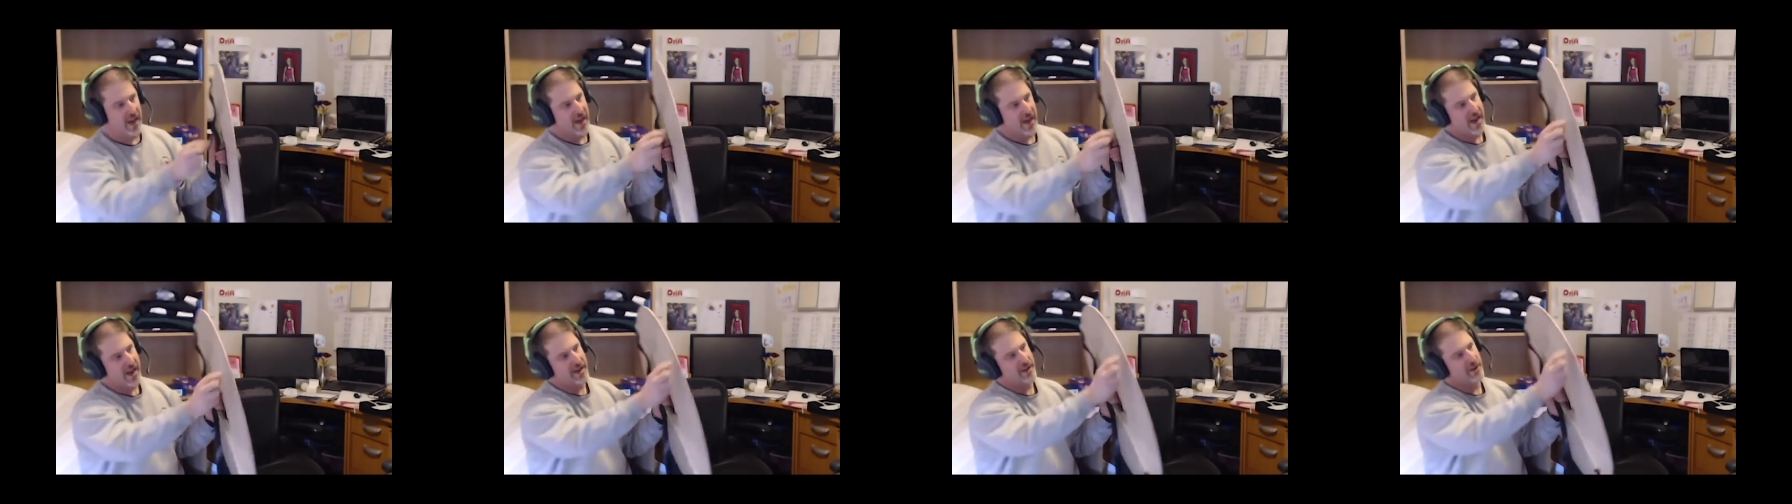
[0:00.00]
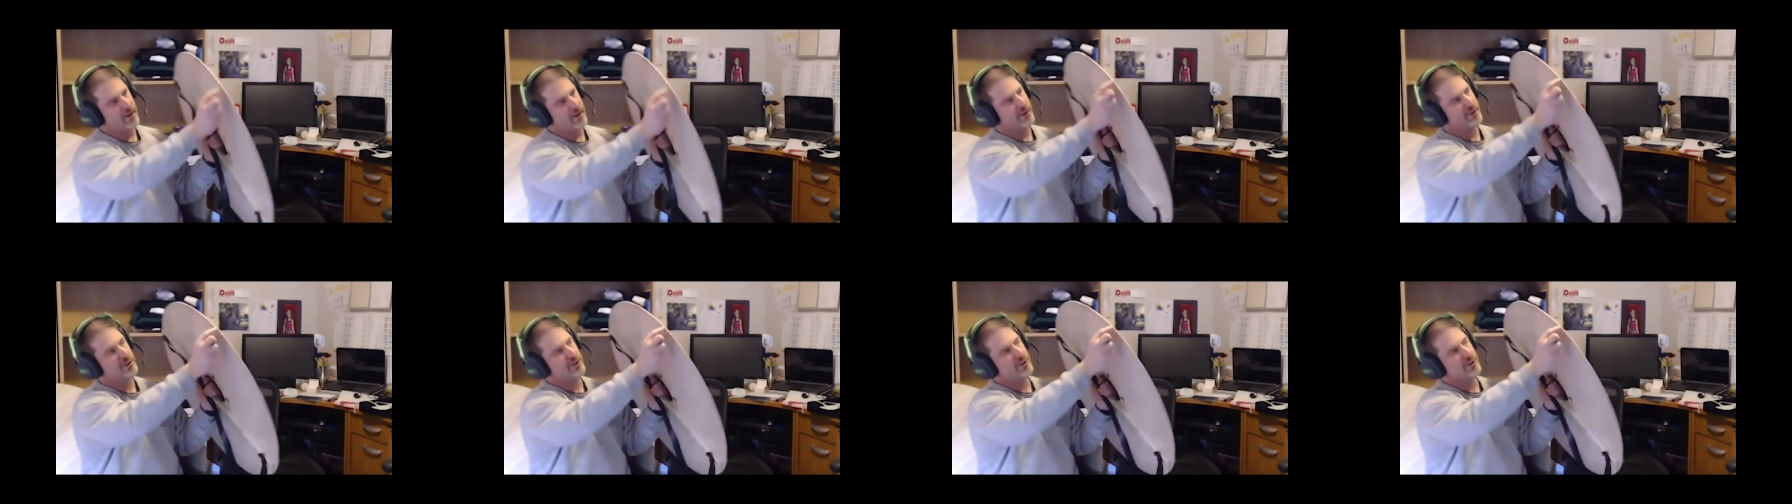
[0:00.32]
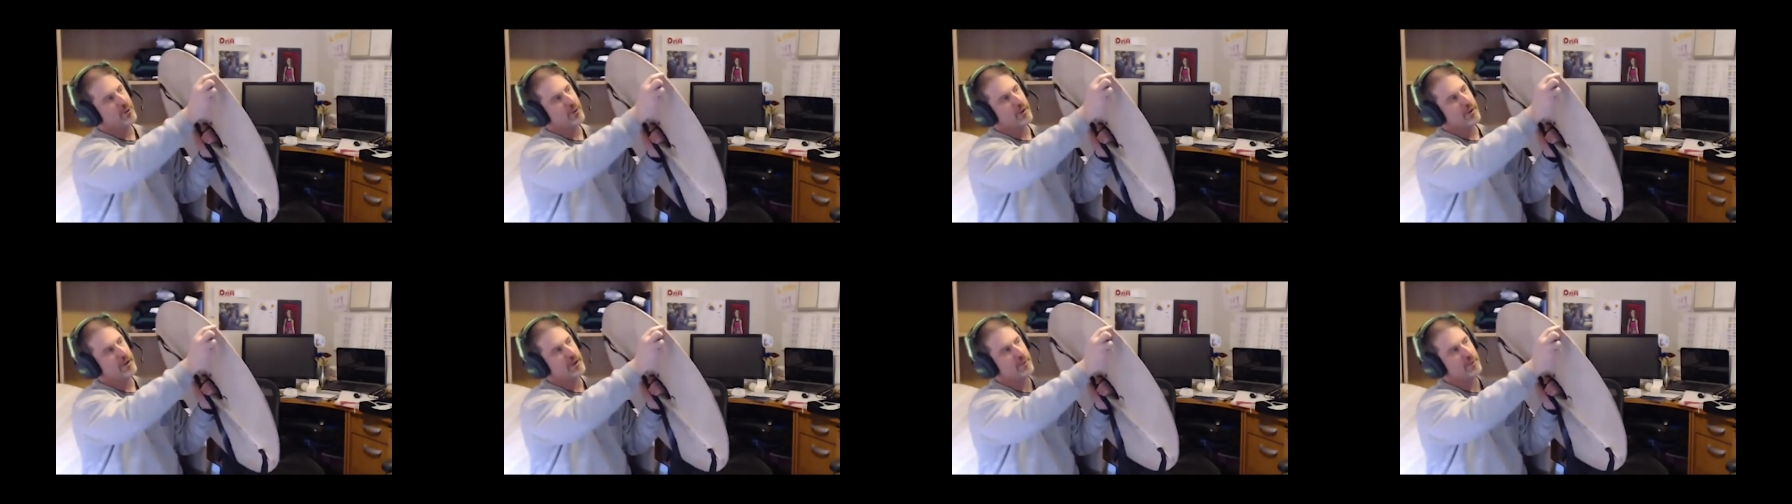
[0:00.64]
And your
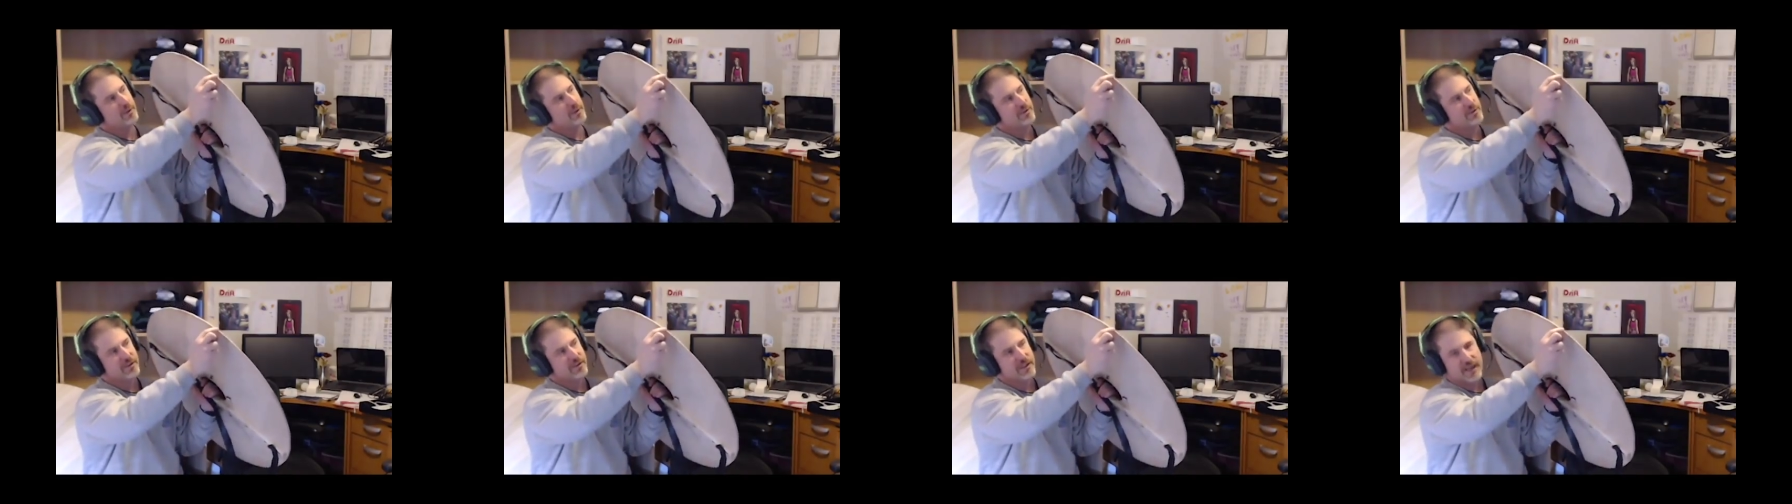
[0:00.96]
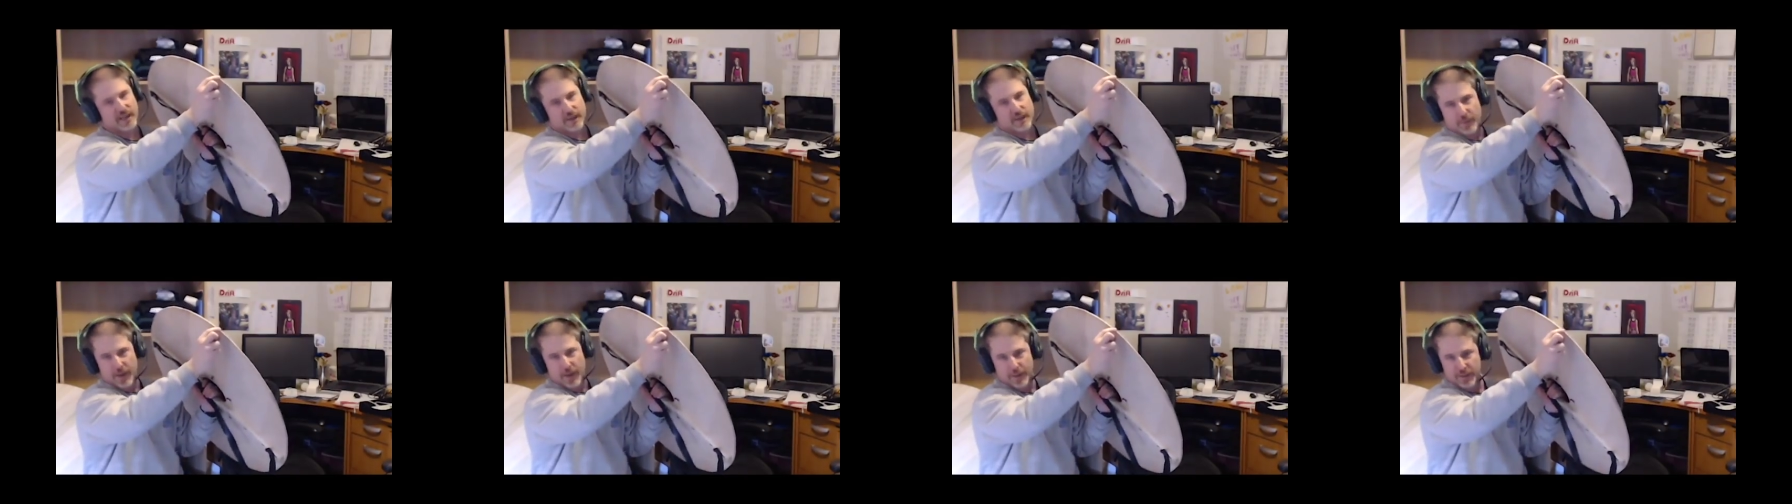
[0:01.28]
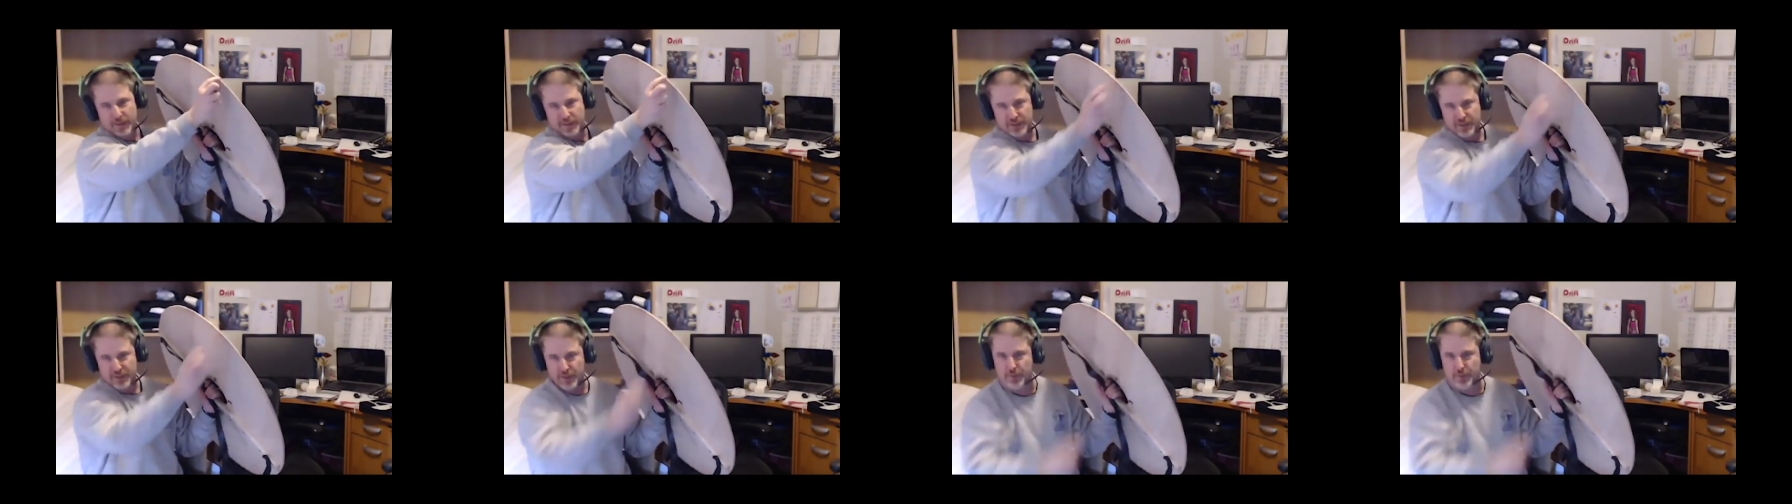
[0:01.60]
sword will sink
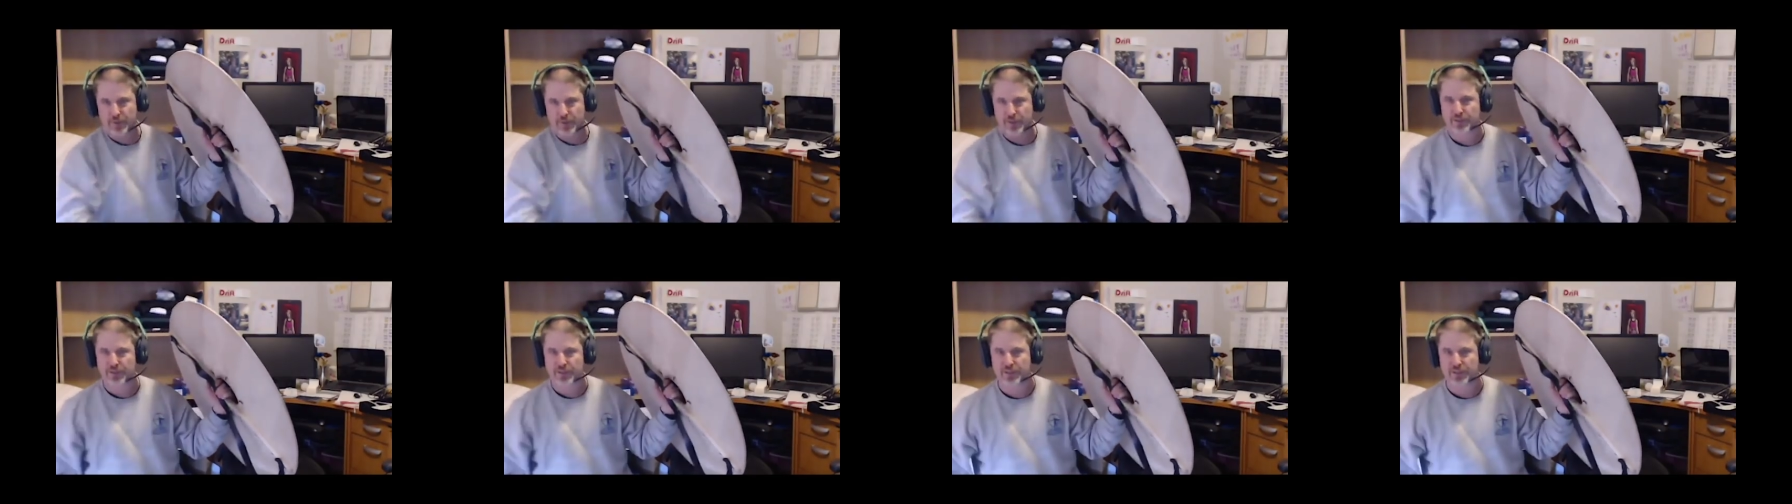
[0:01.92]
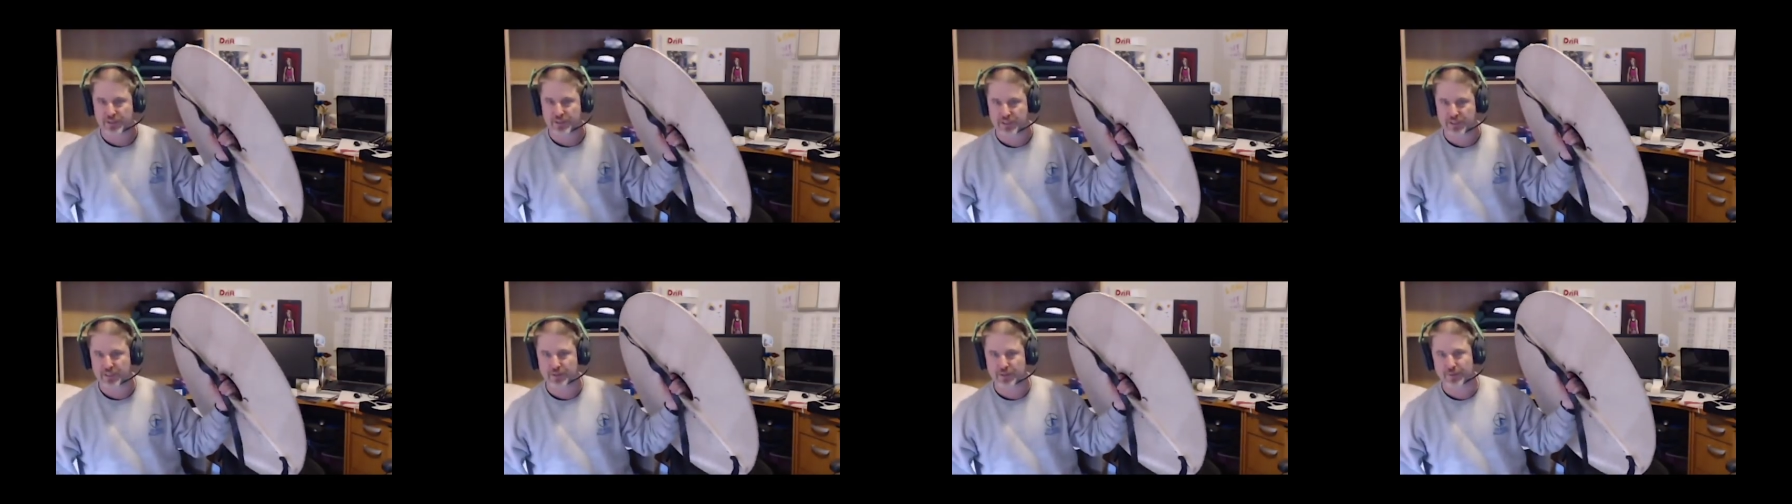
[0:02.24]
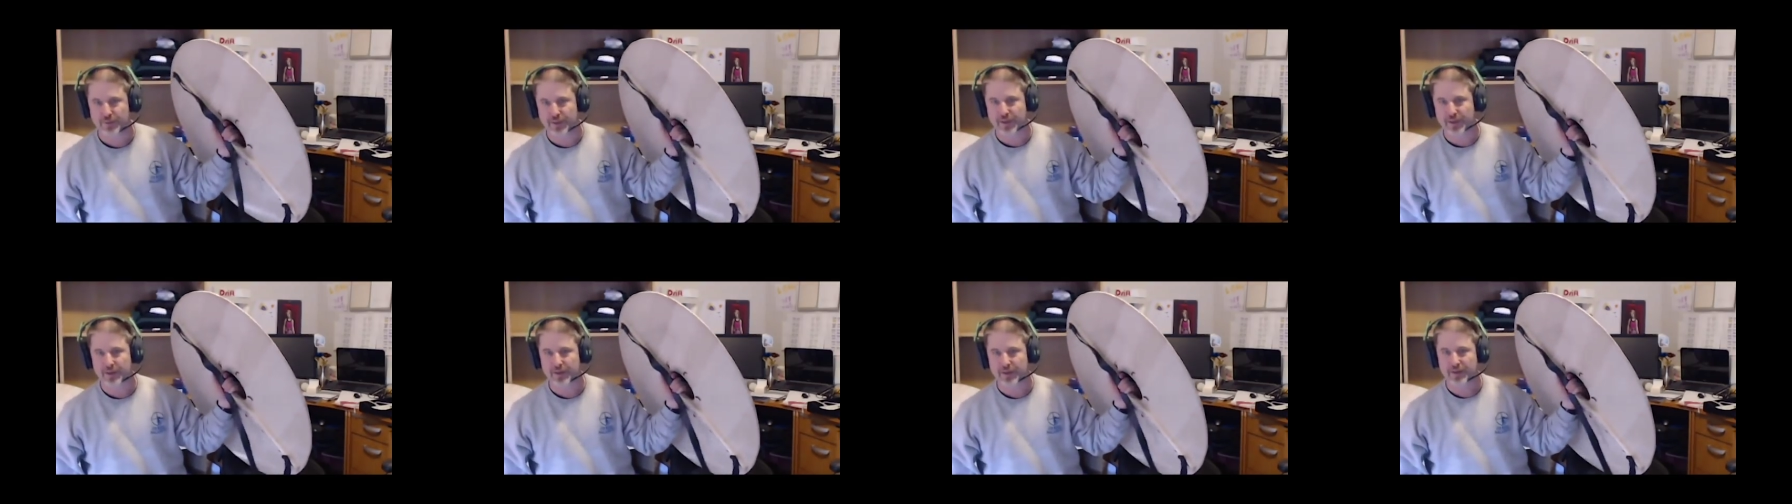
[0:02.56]
maybe two inches into
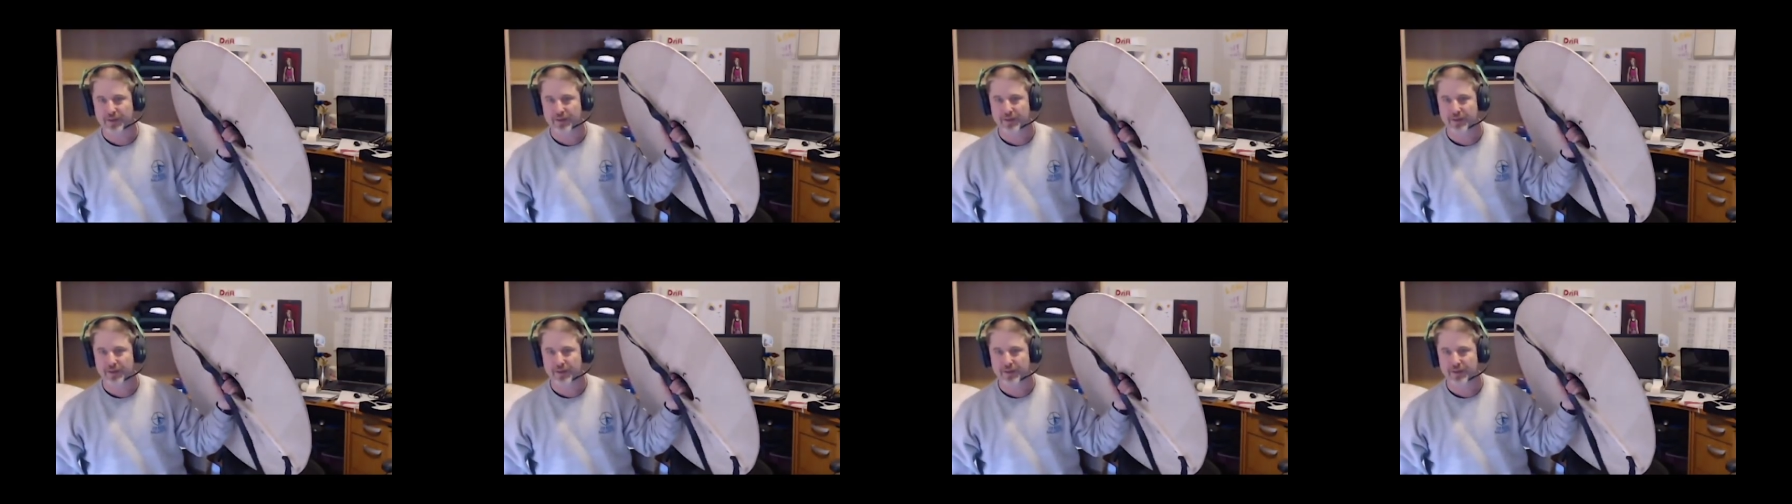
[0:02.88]
it.